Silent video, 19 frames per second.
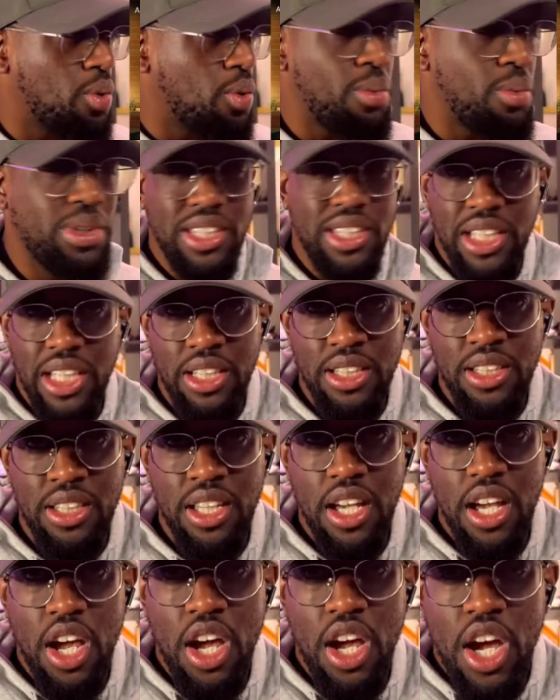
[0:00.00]
woman sees
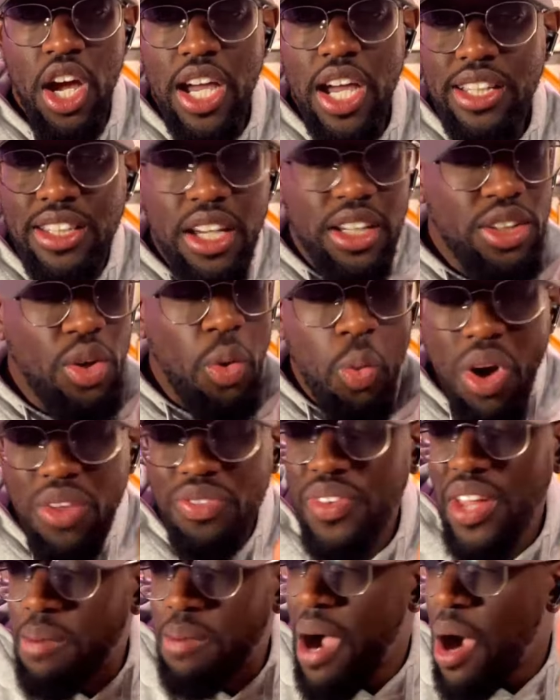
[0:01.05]
the, the one
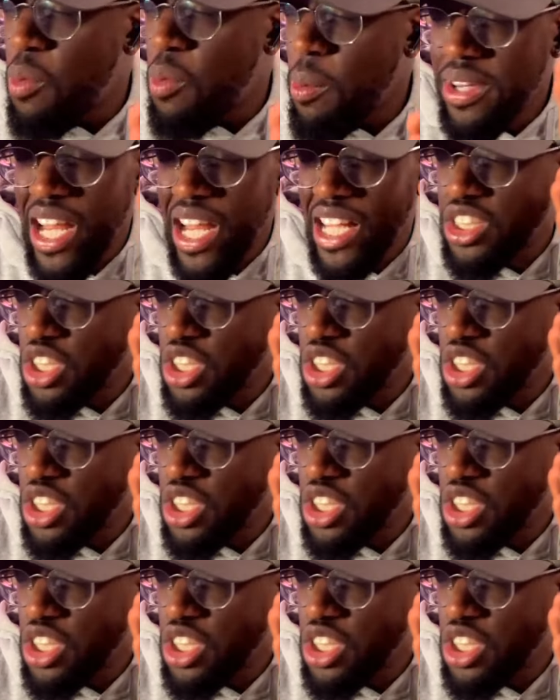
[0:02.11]
thing about women that